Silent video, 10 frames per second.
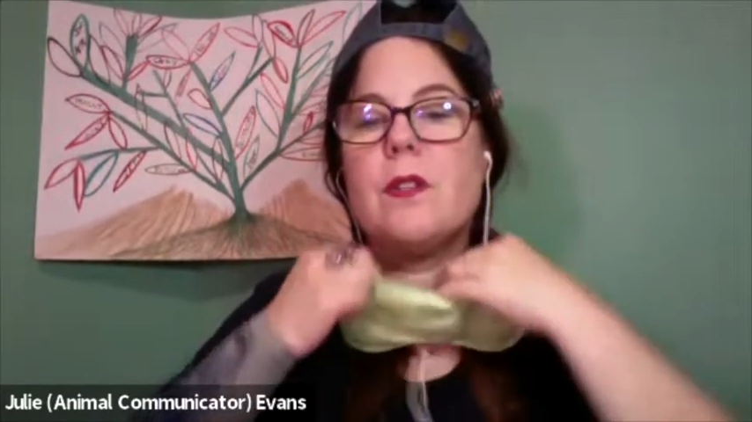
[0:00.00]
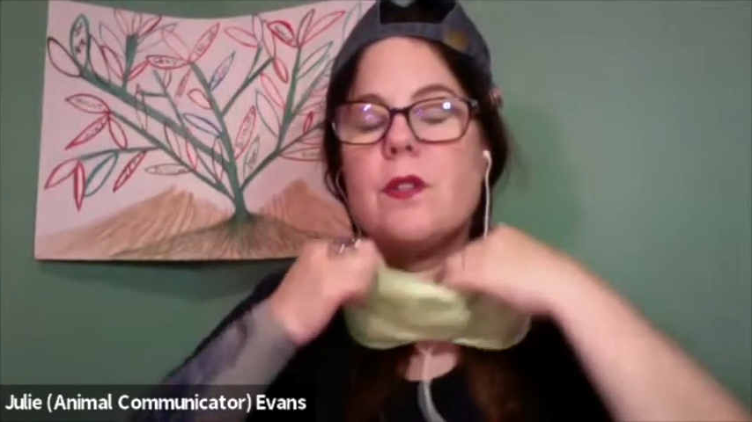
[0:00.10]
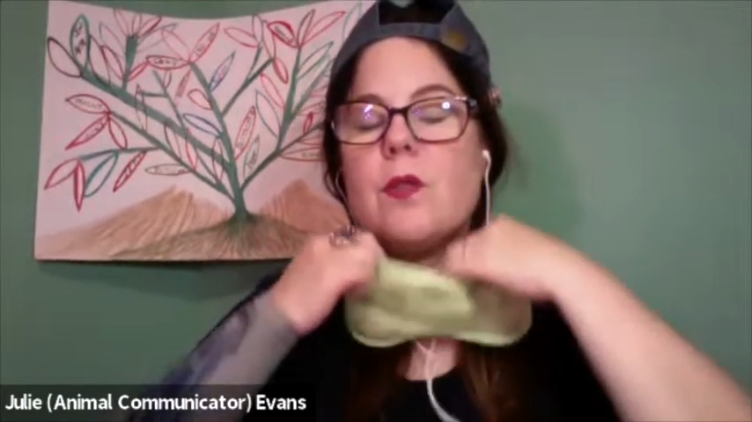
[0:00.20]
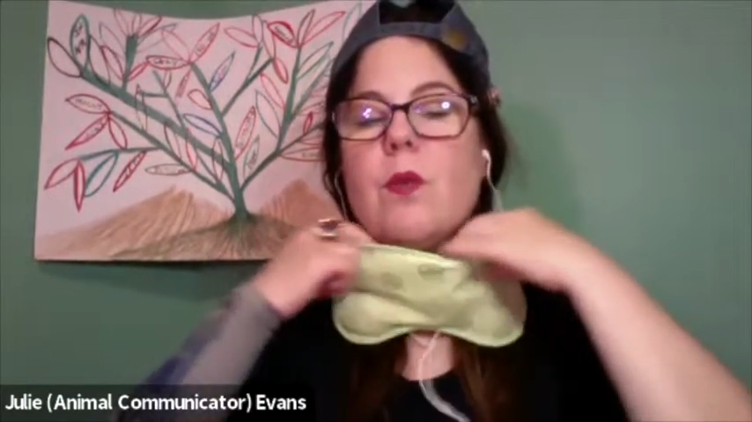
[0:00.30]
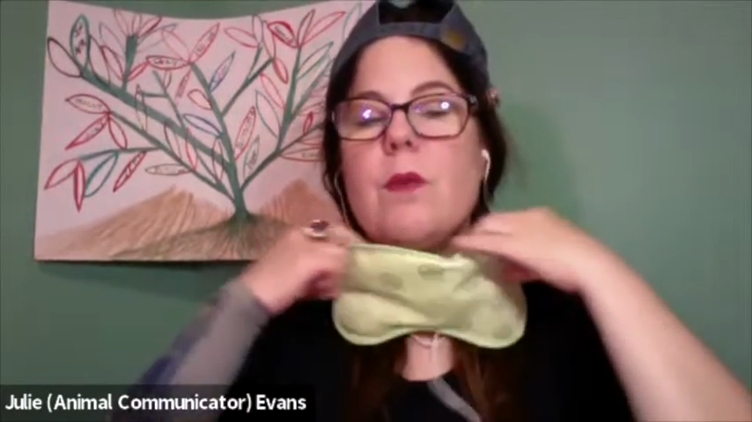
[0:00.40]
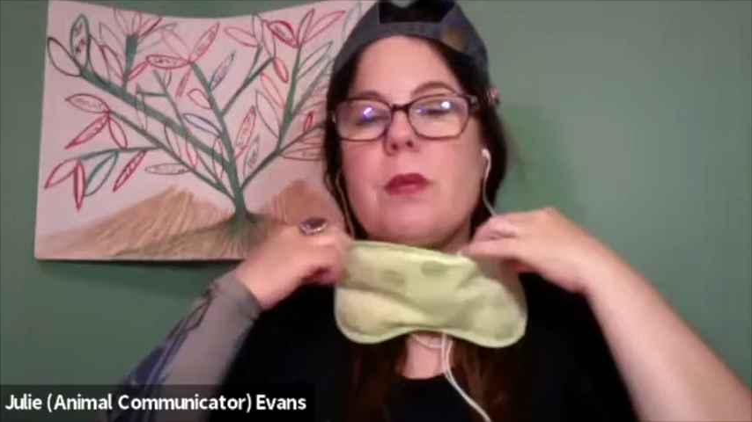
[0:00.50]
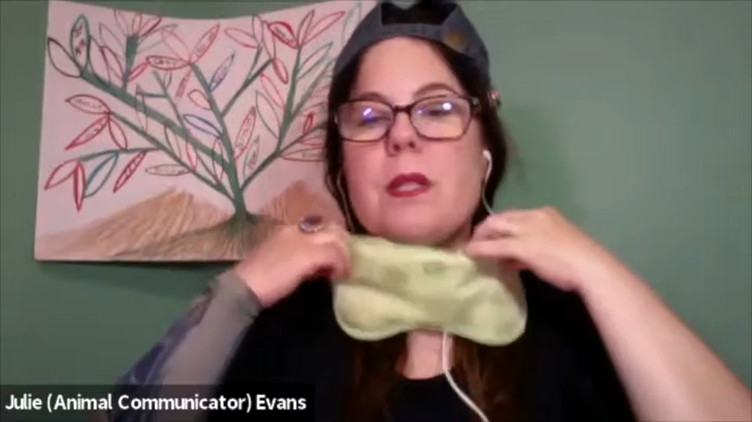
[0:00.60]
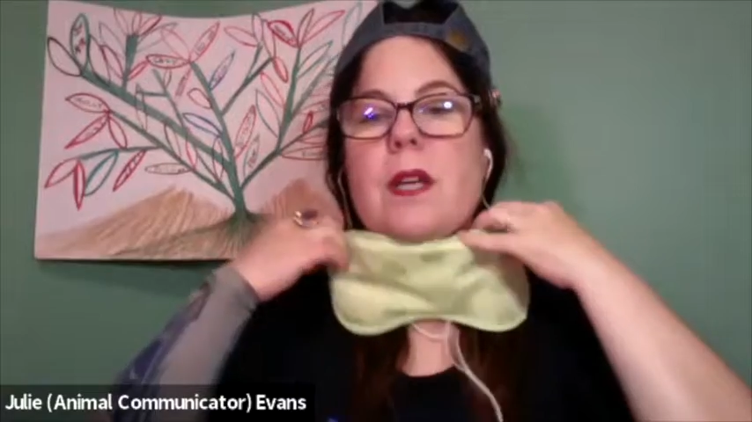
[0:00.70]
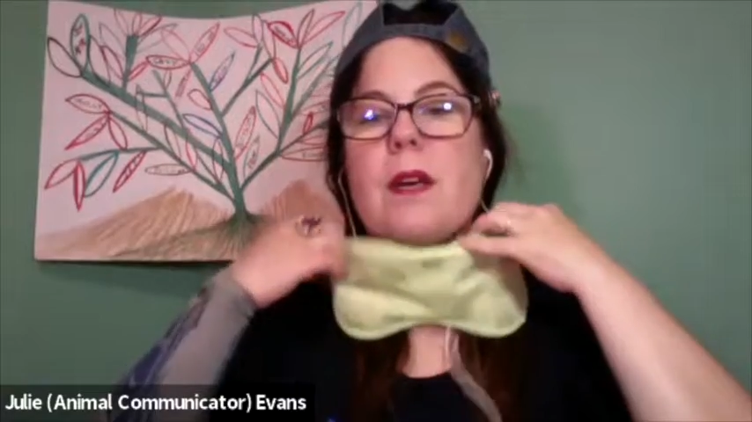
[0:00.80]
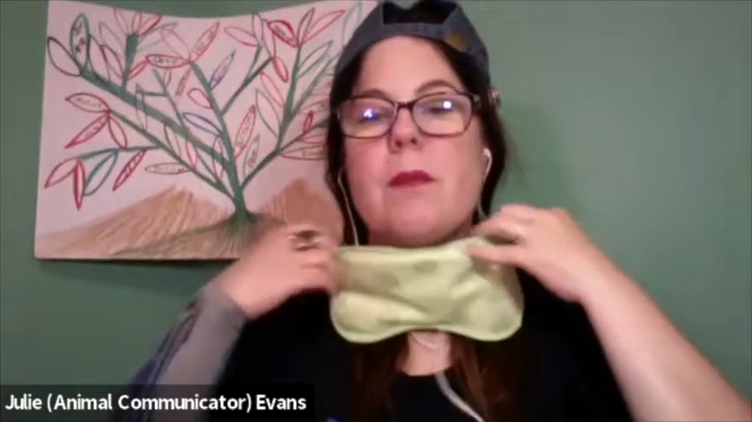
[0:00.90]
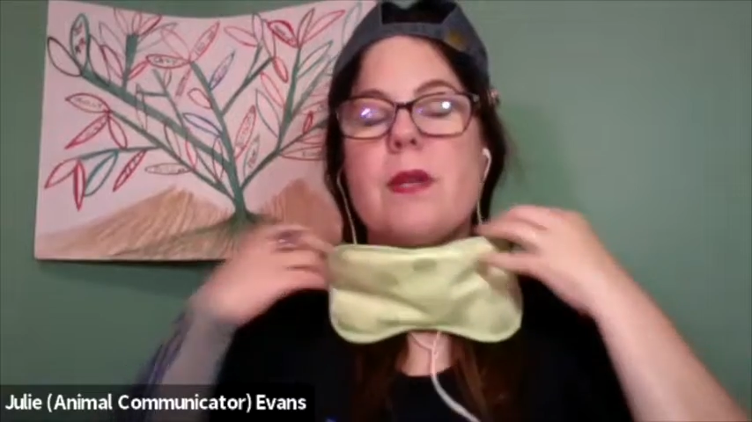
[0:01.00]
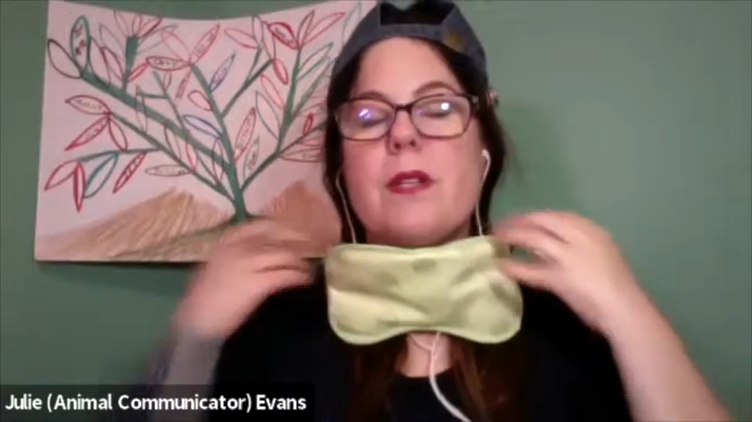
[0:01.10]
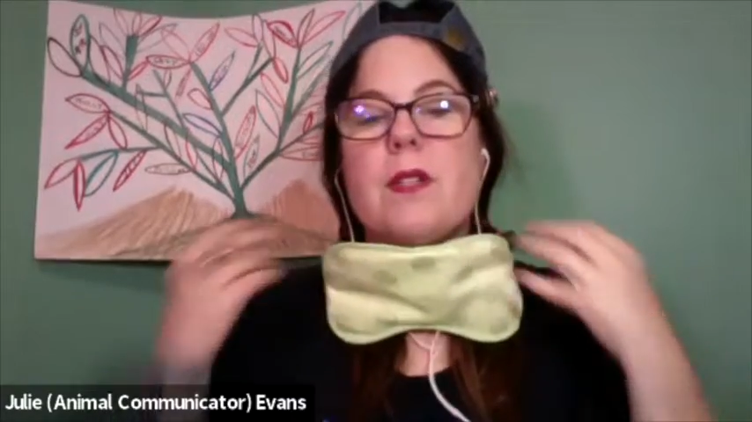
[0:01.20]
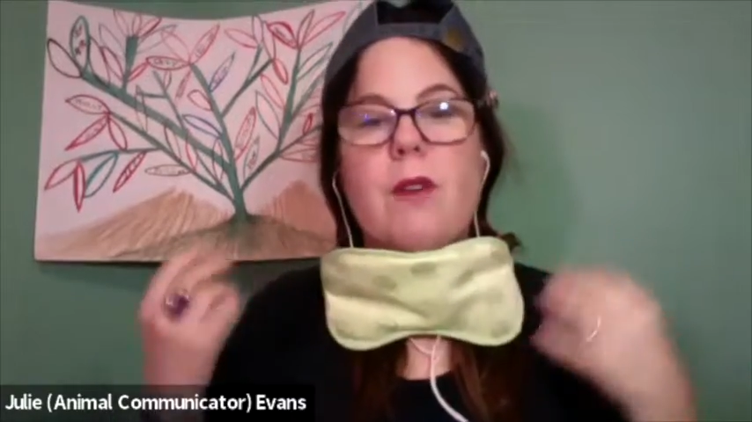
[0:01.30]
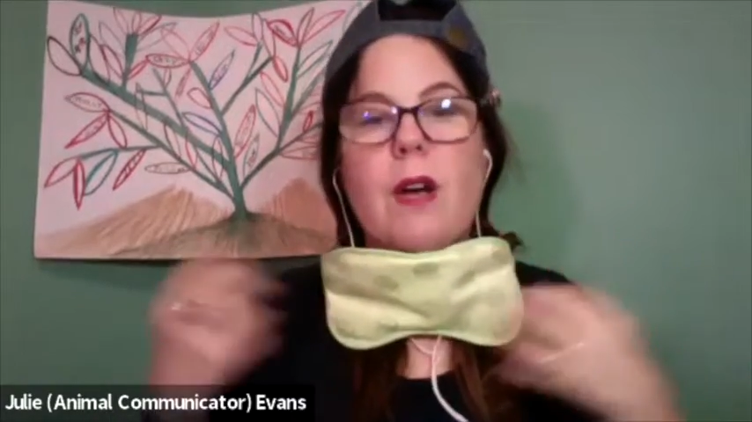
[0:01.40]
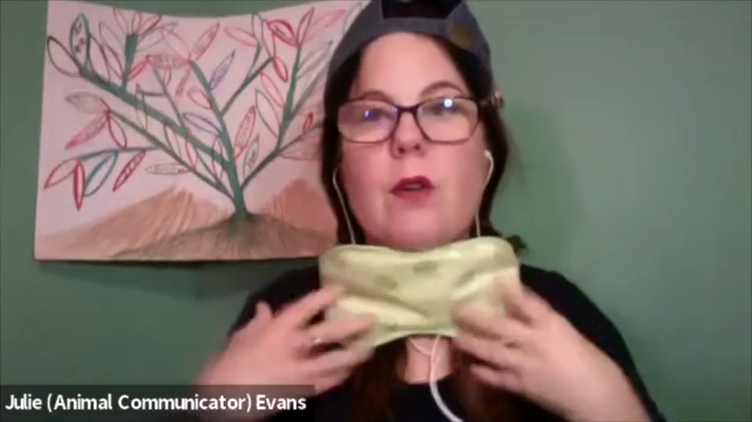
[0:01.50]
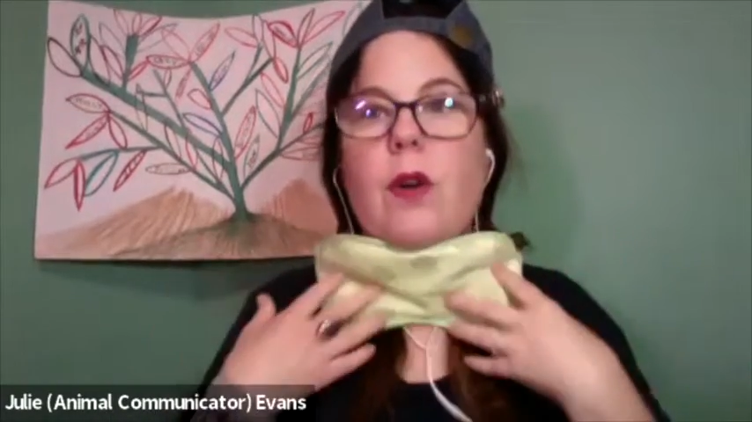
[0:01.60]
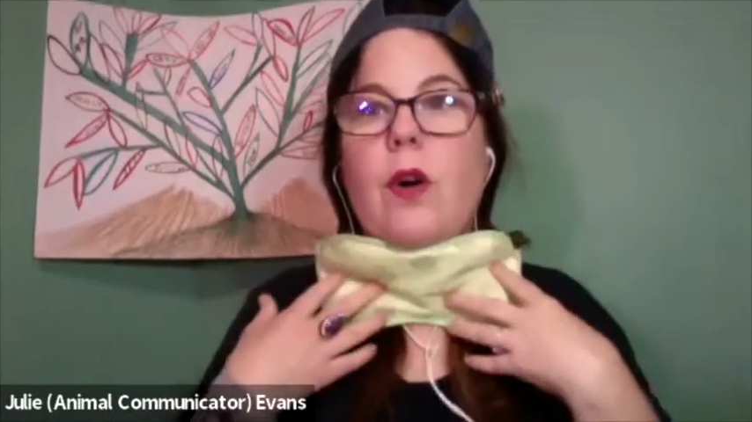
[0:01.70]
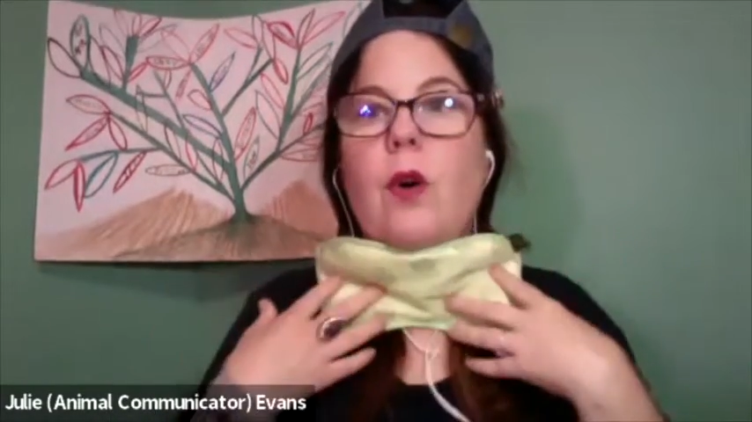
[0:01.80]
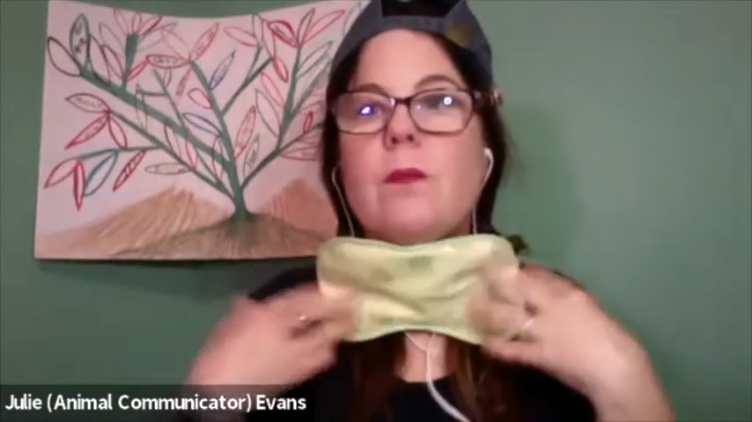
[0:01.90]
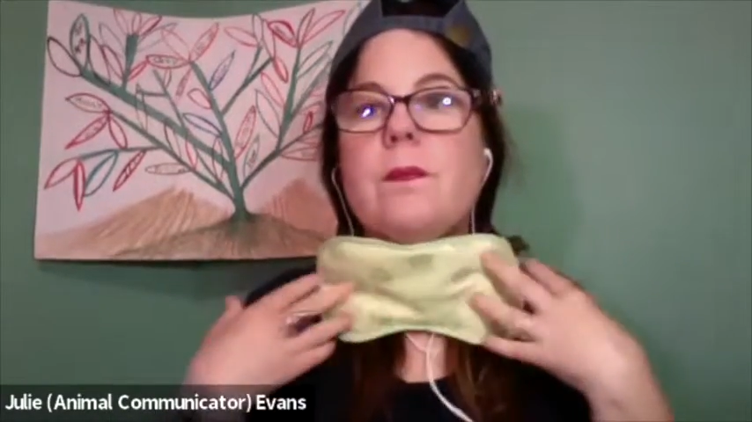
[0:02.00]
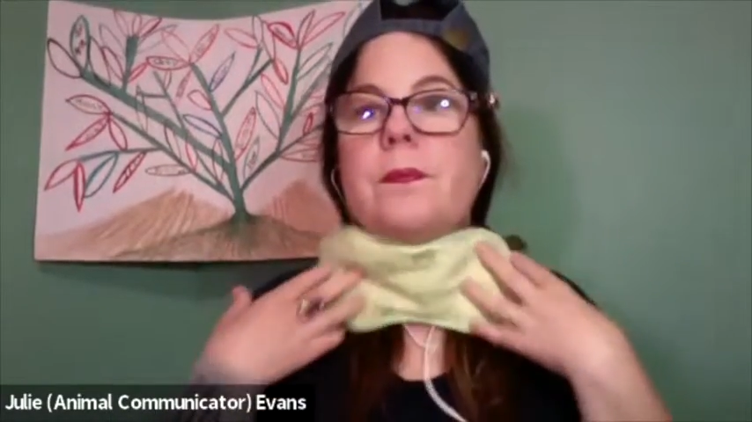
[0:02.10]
So it wouldn't be tight, but it's Velcro.